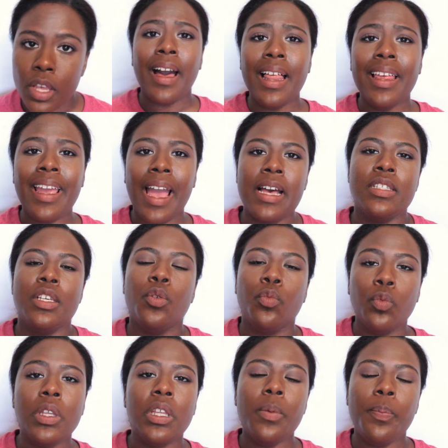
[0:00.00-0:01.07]
Glycolic acid
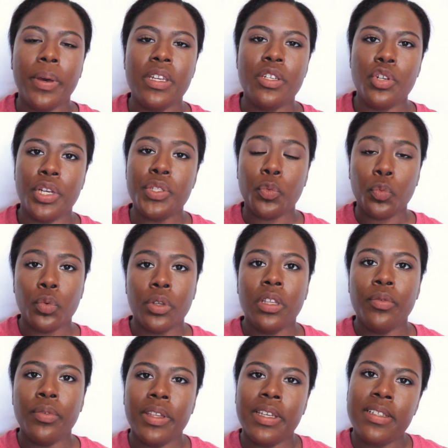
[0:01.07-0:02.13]
really penetrates
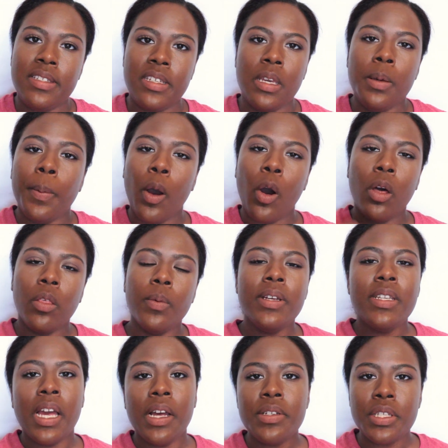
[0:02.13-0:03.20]
really deep, all the
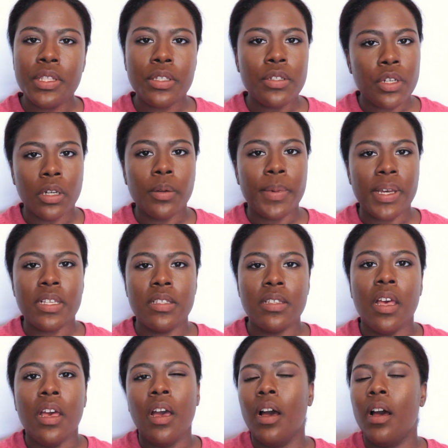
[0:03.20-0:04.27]
way down to the
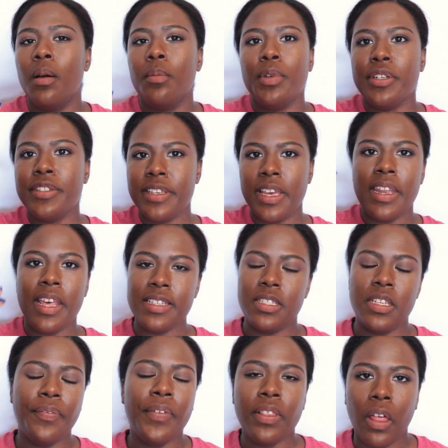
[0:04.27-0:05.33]
dermis. Your skin has
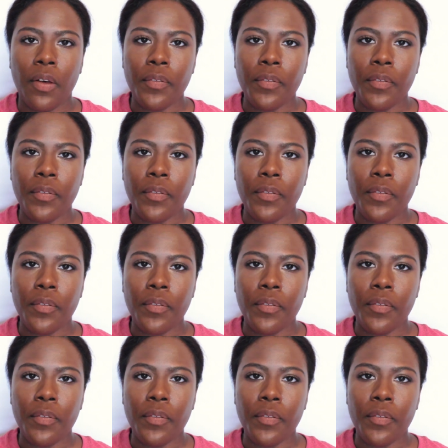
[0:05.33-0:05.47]
different